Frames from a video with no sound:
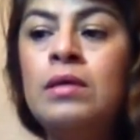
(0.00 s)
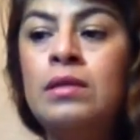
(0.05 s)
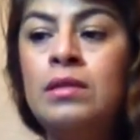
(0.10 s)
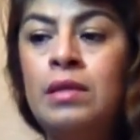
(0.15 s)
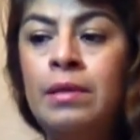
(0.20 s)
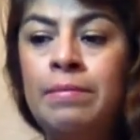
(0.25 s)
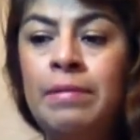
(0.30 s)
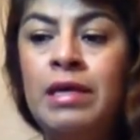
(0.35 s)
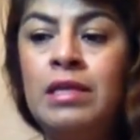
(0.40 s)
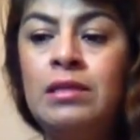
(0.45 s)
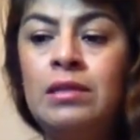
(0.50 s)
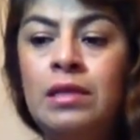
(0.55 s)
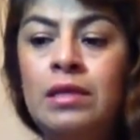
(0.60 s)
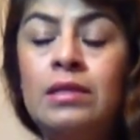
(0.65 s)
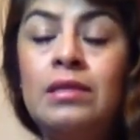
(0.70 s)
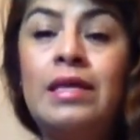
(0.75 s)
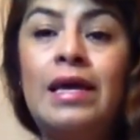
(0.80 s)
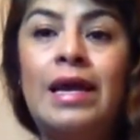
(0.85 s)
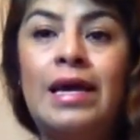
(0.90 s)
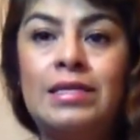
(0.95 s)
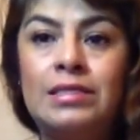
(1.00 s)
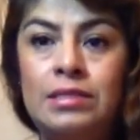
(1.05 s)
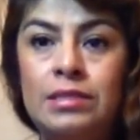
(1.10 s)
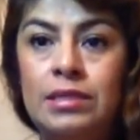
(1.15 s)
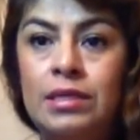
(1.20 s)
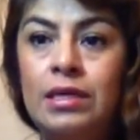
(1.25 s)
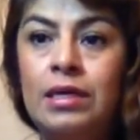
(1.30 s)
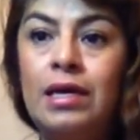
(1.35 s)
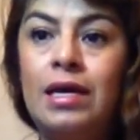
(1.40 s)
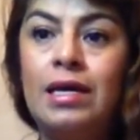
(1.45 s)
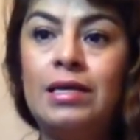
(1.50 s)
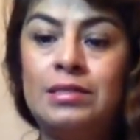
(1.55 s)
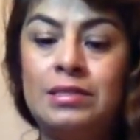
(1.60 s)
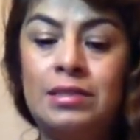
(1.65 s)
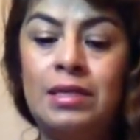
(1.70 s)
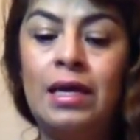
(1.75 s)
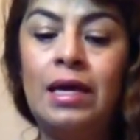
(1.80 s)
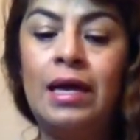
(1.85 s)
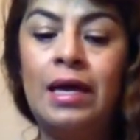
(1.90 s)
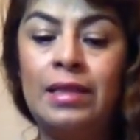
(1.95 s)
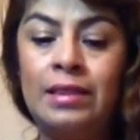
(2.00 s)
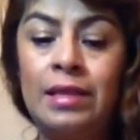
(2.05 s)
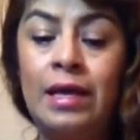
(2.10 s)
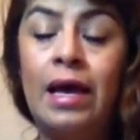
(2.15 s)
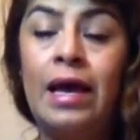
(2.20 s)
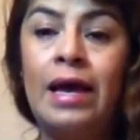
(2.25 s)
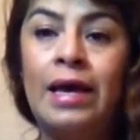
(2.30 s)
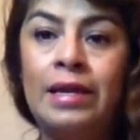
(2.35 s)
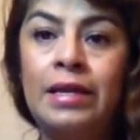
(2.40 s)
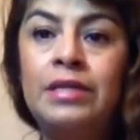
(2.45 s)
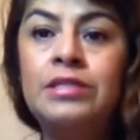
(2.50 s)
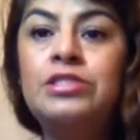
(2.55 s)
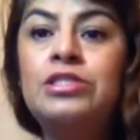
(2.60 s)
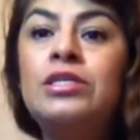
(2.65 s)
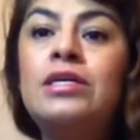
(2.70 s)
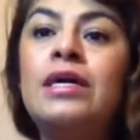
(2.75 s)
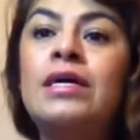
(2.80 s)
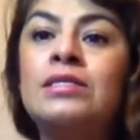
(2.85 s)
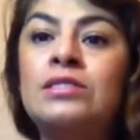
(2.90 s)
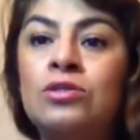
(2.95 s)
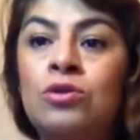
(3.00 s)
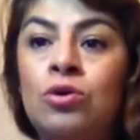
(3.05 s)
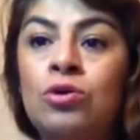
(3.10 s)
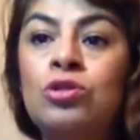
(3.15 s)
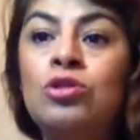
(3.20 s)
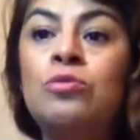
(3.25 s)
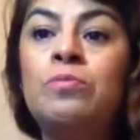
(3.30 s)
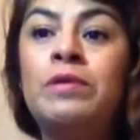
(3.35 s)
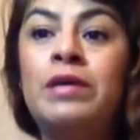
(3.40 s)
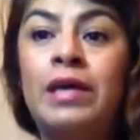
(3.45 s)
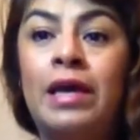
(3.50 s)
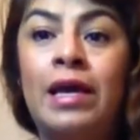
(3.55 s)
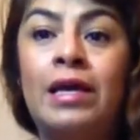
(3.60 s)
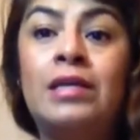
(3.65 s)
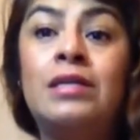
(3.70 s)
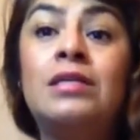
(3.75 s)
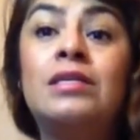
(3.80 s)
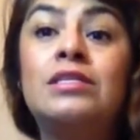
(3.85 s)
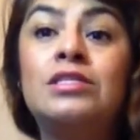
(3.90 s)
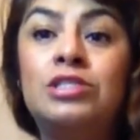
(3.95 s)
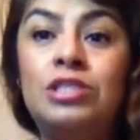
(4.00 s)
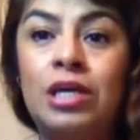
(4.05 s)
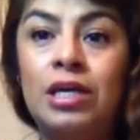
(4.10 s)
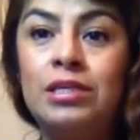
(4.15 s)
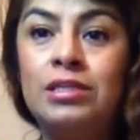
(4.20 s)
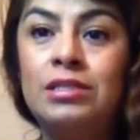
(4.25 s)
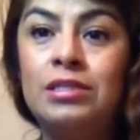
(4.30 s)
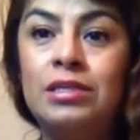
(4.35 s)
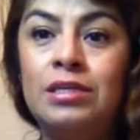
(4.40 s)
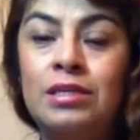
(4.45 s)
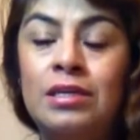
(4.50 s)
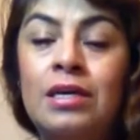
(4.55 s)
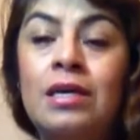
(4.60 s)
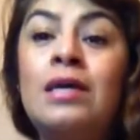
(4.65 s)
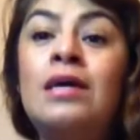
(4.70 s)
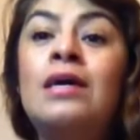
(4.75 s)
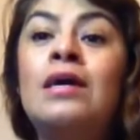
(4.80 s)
the main thing that I see is that the energy is going to begin changing.